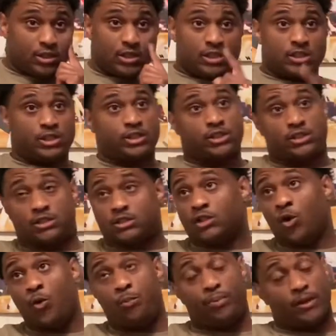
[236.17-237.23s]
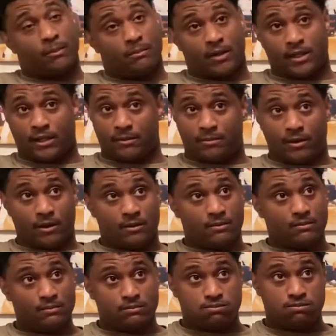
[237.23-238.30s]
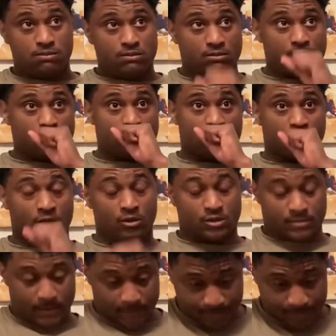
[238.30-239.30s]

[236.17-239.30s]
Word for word: stupid money, bro. Excuse me.